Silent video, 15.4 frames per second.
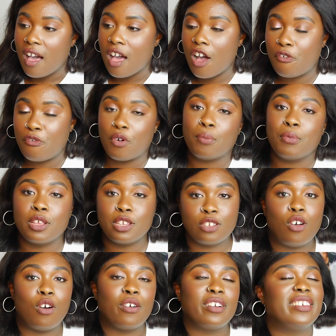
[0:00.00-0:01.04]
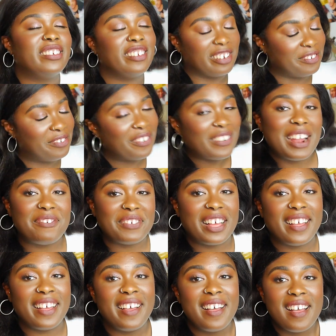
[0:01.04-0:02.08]
uh, from the song Young
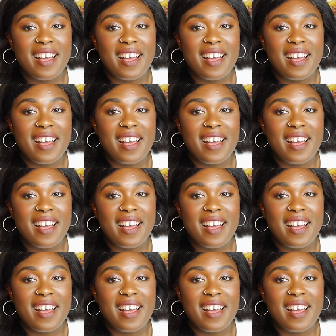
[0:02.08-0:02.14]
Forever